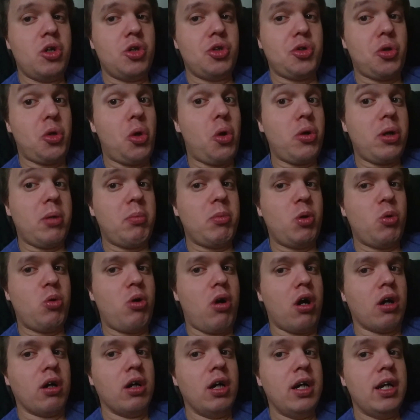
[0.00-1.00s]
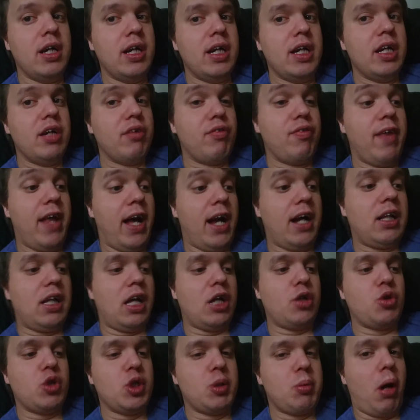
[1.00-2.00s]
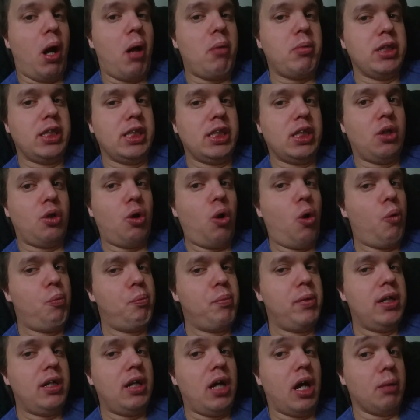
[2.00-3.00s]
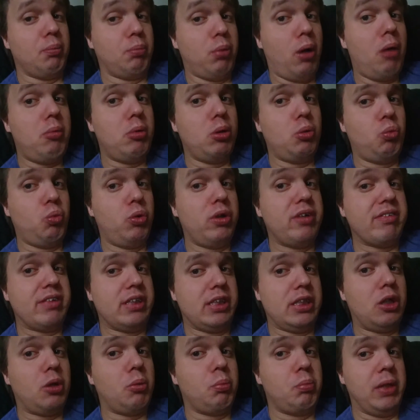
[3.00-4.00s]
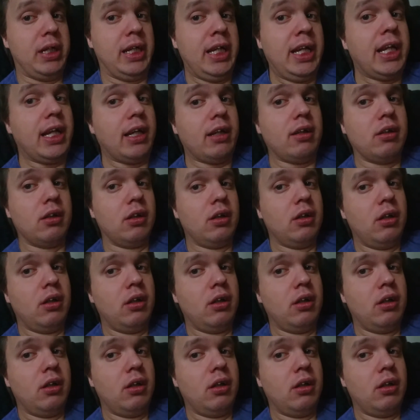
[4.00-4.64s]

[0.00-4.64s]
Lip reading: So don't get me wrong, if that class was probably still open, I probably would have still been in it